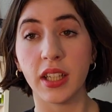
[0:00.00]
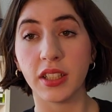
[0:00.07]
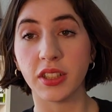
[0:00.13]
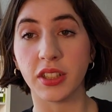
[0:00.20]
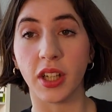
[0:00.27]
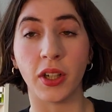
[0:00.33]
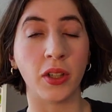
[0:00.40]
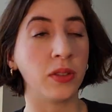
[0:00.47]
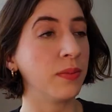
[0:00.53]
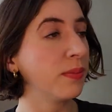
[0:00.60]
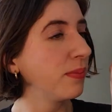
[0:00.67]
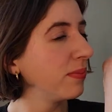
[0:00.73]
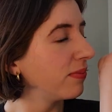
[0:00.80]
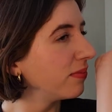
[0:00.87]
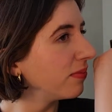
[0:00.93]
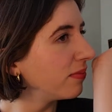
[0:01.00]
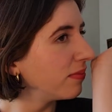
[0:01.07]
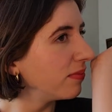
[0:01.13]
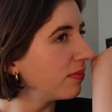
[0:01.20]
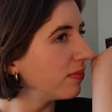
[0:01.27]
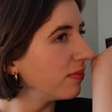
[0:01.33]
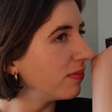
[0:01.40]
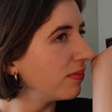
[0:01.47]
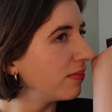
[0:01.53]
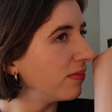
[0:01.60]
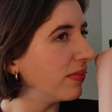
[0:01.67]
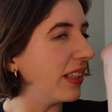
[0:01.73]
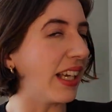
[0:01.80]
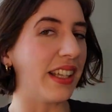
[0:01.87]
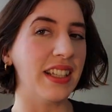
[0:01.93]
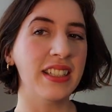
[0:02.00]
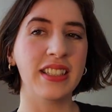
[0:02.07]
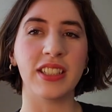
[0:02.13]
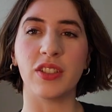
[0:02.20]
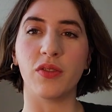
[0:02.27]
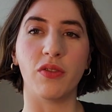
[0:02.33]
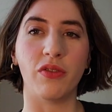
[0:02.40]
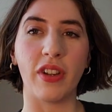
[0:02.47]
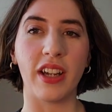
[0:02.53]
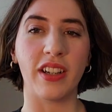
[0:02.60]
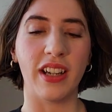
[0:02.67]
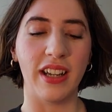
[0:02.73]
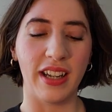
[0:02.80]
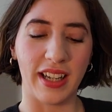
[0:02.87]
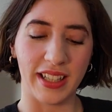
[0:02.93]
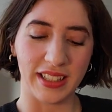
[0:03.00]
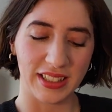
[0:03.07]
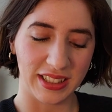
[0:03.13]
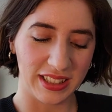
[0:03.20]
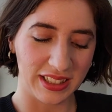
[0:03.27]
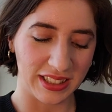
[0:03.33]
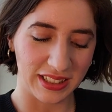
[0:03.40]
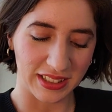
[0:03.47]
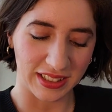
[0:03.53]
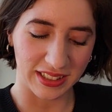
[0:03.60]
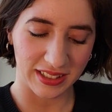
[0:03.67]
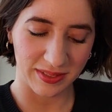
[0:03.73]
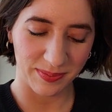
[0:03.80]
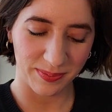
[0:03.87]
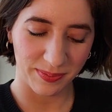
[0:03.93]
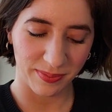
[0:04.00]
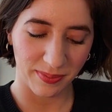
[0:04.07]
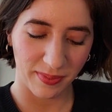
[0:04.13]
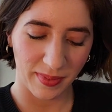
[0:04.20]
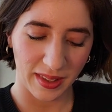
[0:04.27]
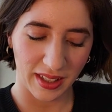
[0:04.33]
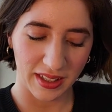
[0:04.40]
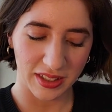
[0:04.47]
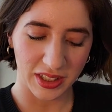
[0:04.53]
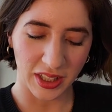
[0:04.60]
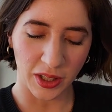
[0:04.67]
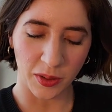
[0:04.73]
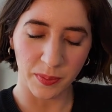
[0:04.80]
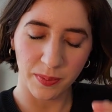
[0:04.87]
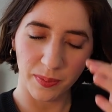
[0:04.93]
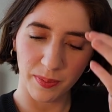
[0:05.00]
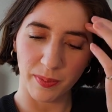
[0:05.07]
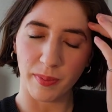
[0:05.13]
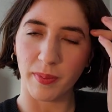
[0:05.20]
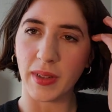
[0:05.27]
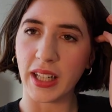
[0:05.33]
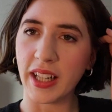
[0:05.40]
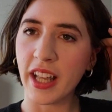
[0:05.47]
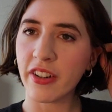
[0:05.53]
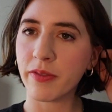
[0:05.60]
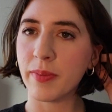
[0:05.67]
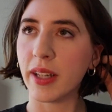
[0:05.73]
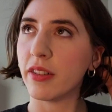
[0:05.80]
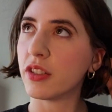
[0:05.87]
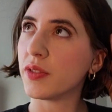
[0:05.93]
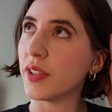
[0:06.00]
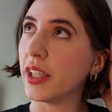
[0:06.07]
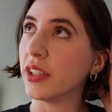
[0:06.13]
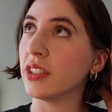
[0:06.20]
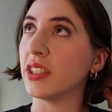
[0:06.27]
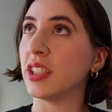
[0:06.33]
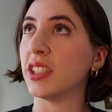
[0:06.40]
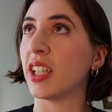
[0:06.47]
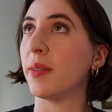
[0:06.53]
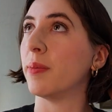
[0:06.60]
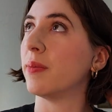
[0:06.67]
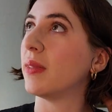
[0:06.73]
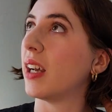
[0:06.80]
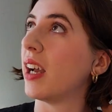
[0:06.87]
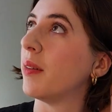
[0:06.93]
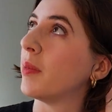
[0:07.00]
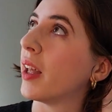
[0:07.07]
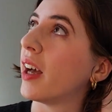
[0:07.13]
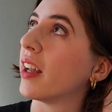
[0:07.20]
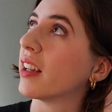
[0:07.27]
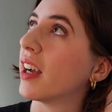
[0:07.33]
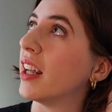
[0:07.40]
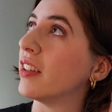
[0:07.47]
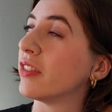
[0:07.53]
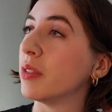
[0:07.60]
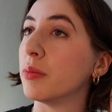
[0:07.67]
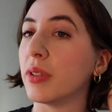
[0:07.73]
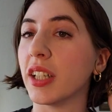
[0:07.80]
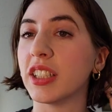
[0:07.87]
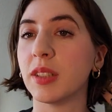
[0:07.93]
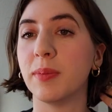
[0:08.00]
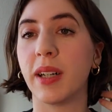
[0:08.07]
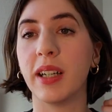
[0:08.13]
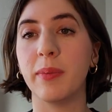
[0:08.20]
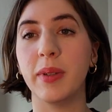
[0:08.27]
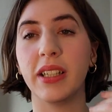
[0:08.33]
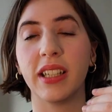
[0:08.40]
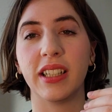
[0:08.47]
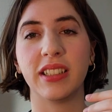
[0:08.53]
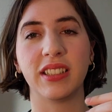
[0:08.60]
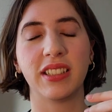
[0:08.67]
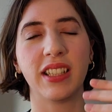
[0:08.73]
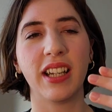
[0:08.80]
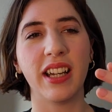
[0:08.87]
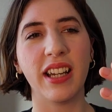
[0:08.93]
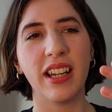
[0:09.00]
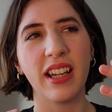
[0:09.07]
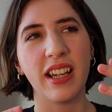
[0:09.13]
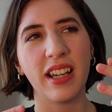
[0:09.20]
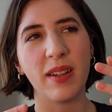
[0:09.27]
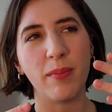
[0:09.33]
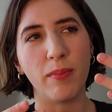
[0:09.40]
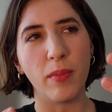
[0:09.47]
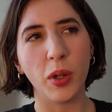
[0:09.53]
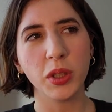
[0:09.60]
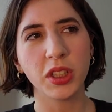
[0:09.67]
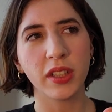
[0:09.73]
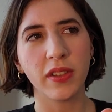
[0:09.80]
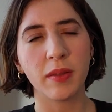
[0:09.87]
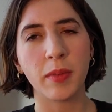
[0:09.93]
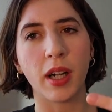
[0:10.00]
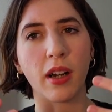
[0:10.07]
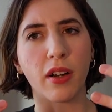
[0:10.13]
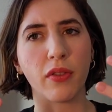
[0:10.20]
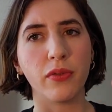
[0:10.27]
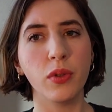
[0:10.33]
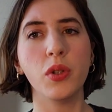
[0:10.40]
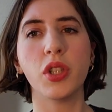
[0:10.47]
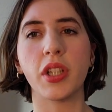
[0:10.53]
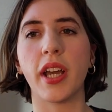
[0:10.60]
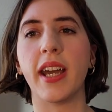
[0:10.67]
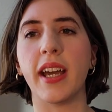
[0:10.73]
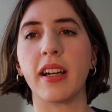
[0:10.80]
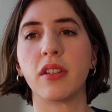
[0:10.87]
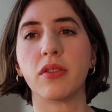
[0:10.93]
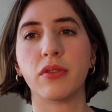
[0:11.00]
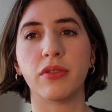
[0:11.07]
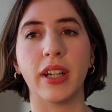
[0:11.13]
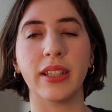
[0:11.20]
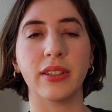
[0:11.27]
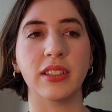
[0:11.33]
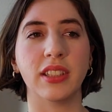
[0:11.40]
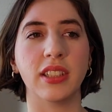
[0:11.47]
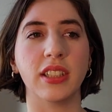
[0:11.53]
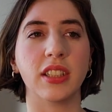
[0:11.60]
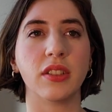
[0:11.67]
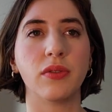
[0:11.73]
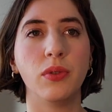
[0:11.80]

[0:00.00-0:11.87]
So, yeah, this is very nice. A lot of men's fragrances I'm not kind of impressed by, because most of them are fougère fragrances.